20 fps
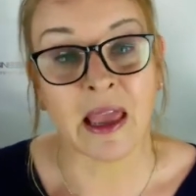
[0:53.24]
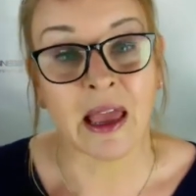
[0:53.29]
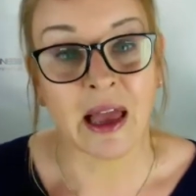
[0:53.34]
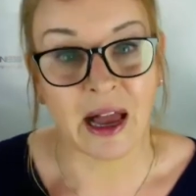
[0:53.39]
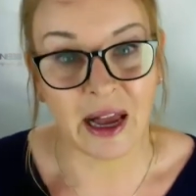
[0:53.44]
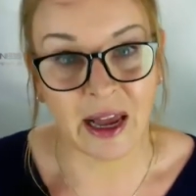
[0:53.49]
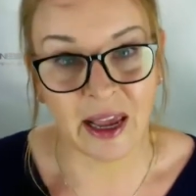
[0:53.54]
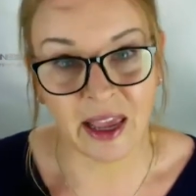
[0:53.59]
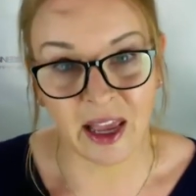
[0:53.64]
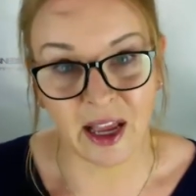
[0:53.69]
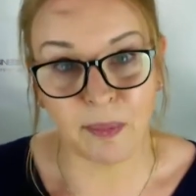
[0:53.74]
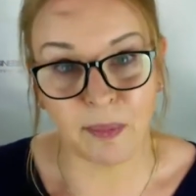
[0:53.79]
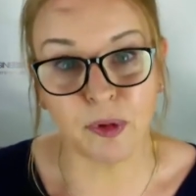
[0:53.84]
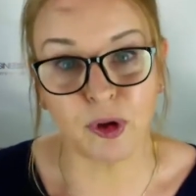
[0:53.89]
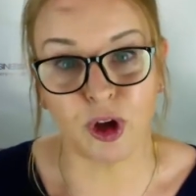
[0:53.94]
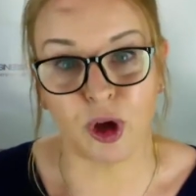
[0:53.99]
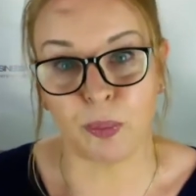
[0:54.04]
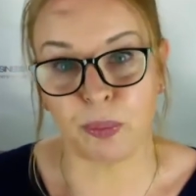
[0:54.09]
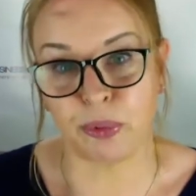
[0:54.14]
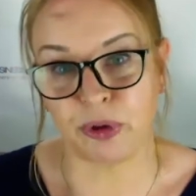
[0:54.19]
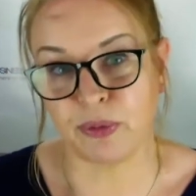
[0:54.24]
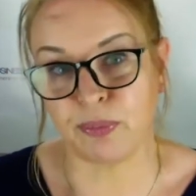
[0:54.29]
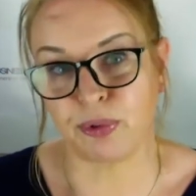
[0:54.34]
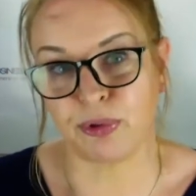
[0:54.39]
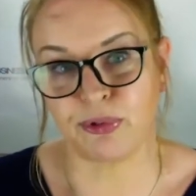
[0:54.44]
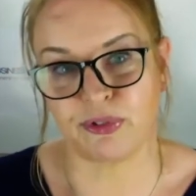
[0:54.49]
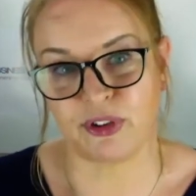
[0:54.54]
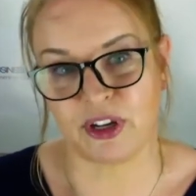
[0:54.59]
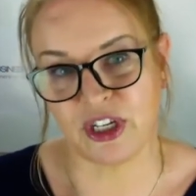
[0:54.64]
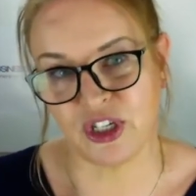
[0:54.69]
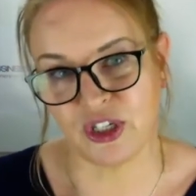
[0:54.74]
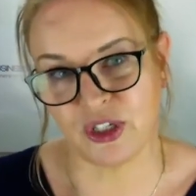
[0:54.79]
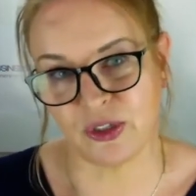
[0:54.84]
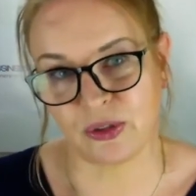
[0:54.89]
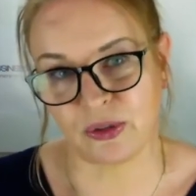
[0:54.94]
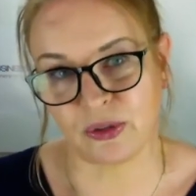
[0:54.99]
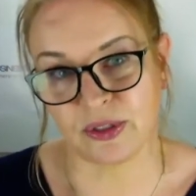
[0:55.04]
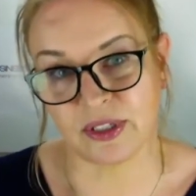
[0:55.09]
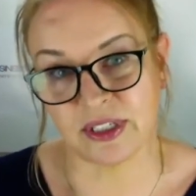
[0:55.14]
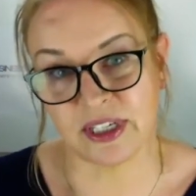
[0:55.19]
I help corporate
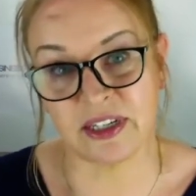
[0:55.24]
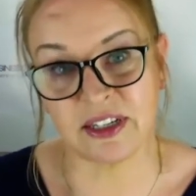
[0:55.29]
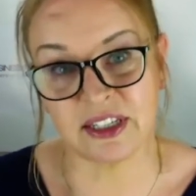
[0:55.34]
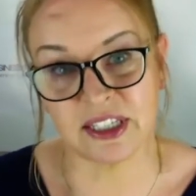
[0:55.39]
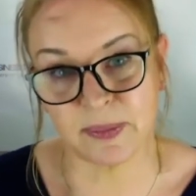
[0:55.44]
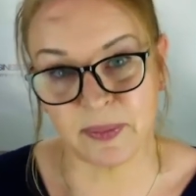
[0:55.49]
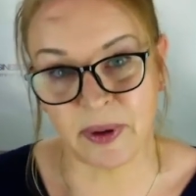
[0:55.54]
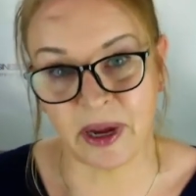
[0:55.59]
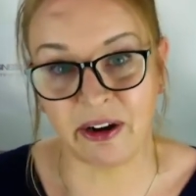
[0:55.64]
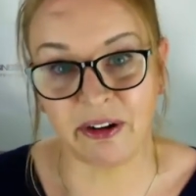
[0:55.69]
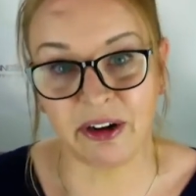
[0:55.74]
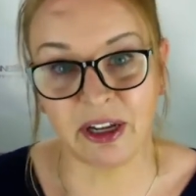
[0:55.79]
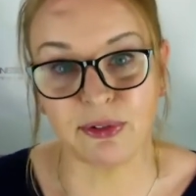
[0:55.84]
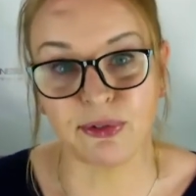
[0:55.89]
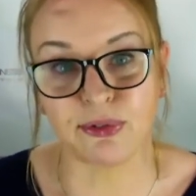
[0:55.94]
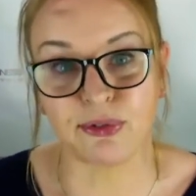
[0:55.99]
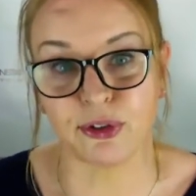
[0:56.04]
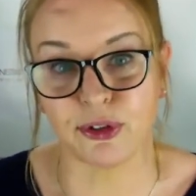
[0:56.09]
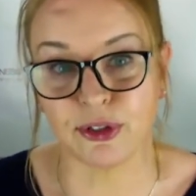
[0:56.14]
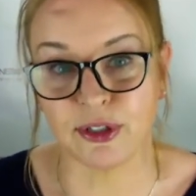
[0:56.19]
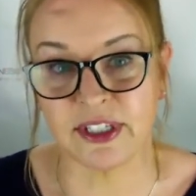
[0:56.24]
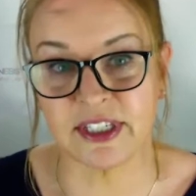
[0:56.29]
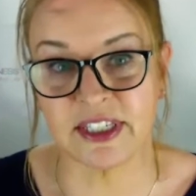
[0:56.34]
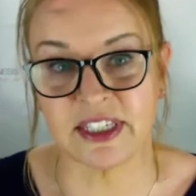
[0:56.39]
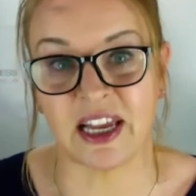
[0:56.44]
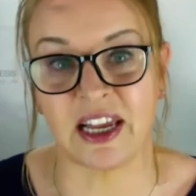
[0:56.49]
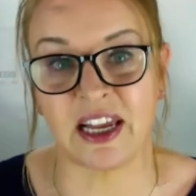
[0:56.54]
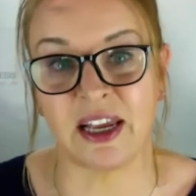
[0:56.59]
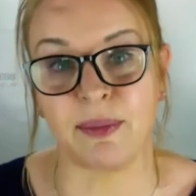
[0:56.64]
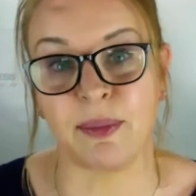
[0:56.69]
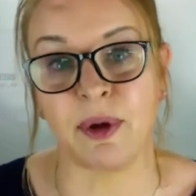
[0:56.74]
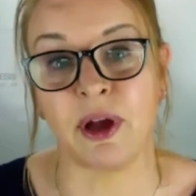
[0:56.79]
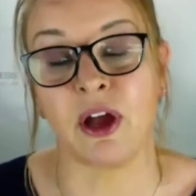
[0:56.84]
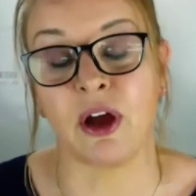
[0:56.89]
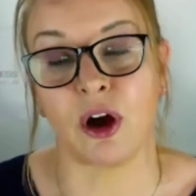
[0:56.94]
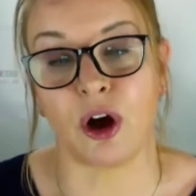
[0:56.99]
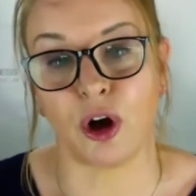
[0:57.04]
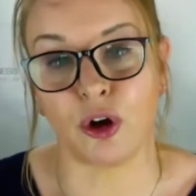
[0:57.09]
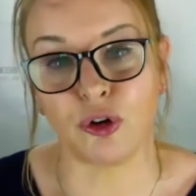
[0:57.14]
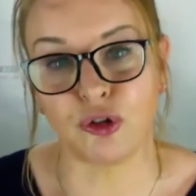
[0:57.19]
professionals and aspiring first-time
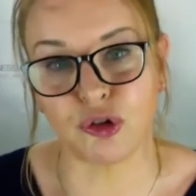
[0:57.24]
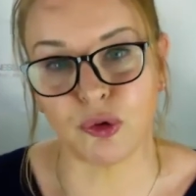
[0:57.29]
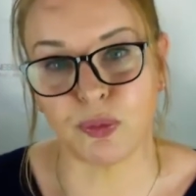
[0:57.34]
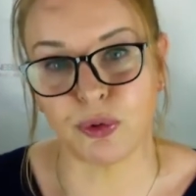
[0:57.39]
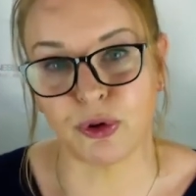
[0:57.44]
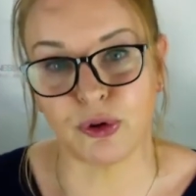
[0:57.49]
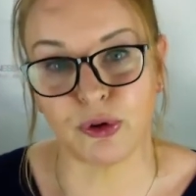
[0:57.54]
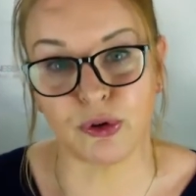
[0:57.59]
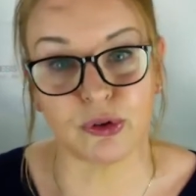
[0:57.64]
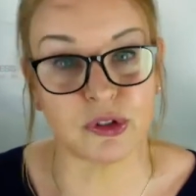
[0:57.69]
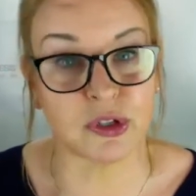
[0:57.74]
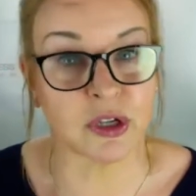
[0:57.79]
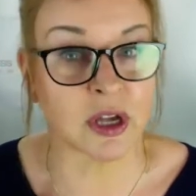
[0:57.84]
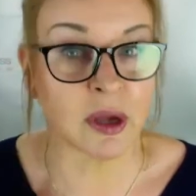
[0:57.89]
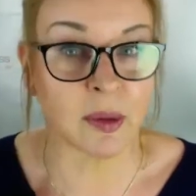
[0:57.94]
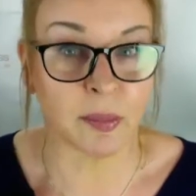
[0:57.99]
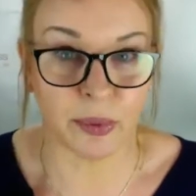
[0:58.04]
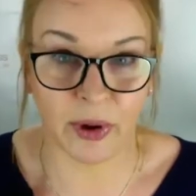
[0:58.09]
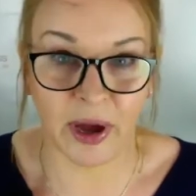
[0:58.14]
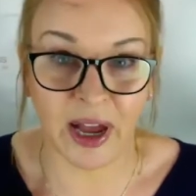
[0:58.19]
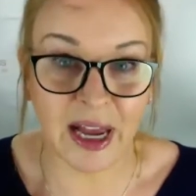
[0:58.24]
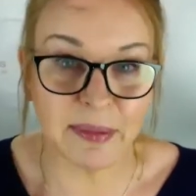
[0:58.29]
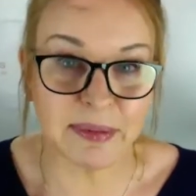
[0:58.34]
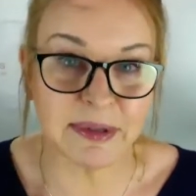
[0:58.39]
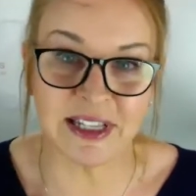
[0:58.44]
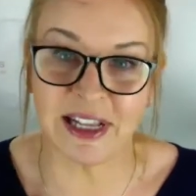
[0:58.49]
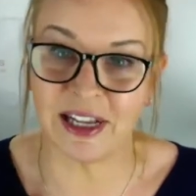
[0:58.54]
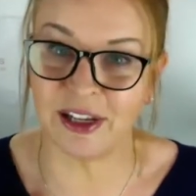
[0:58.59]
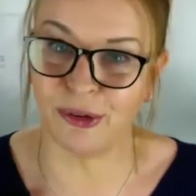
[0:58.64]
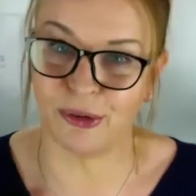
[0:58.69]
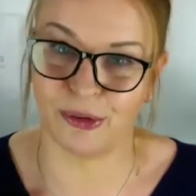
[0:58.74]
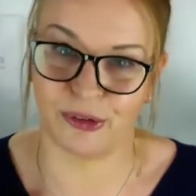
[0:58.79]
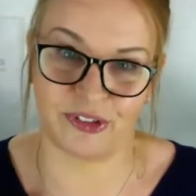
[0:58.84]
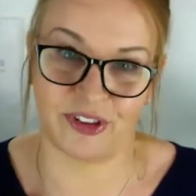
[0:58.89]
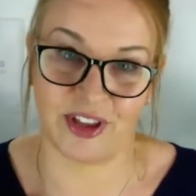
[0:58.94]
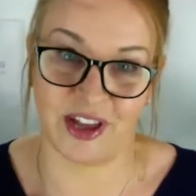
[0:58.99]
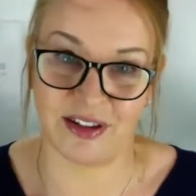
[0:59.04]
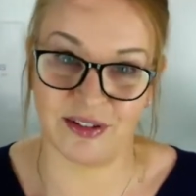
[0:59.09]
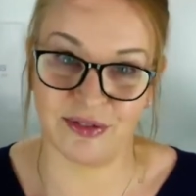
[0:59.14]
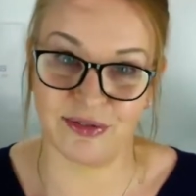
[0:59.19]
entrepreneurs, perhaps like
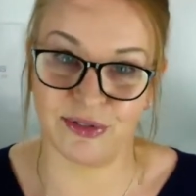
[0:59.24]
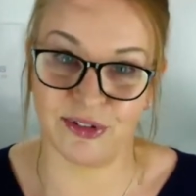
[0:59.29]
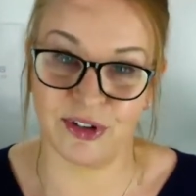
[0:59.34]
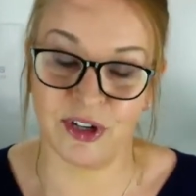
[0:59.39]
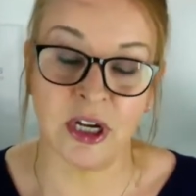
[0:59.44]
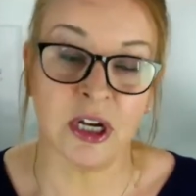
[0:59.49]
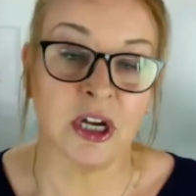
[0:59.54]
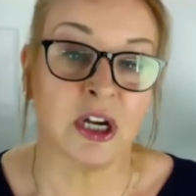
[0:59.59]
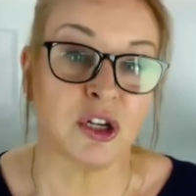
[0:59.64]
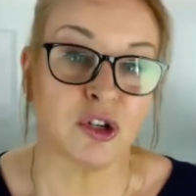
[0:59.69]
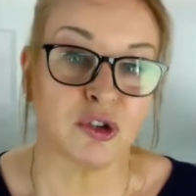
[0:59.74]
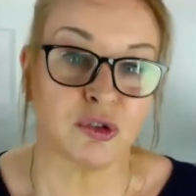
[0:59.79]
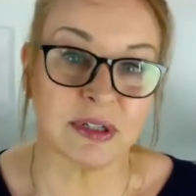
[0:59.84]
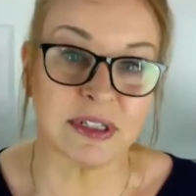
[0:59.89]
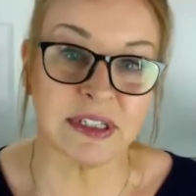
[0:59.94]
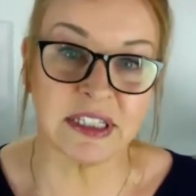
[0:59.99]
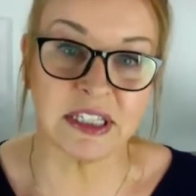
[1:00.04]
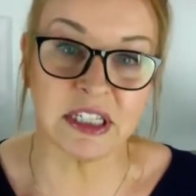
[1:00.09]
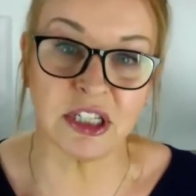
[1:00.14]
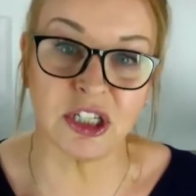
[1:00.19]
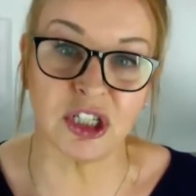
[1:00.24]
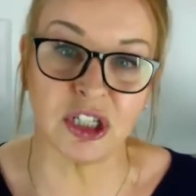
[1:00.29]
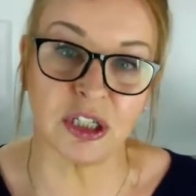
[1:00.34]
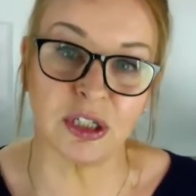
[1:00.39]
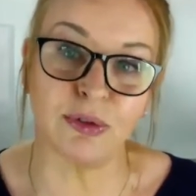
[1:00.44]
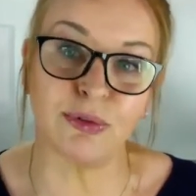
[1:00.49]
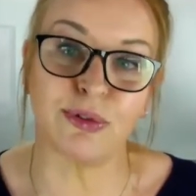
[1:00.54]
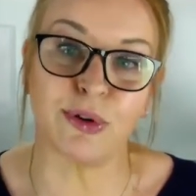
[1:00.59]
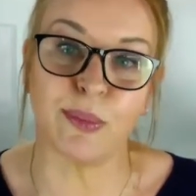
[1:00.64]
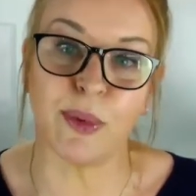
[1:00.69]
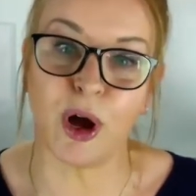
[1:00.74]
yourself, transition from